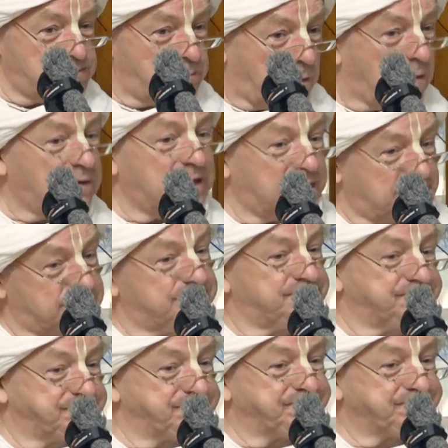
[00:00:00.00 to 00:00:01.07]
body.
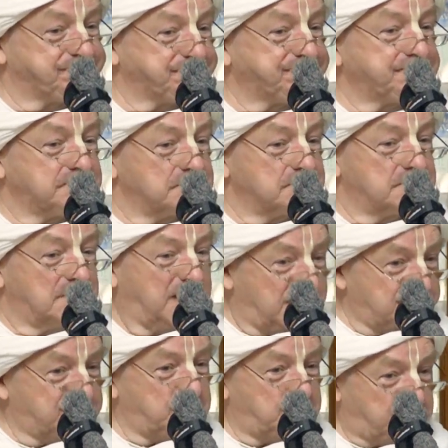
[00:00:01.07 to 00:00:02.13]

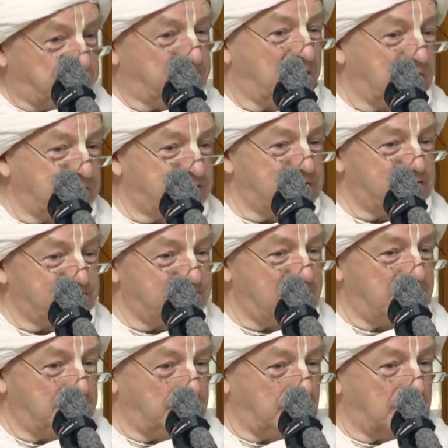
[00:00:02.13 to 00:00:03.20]
He supervises
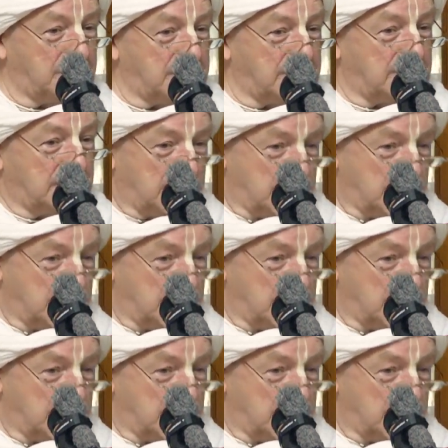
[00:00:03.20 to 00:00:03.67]
that body,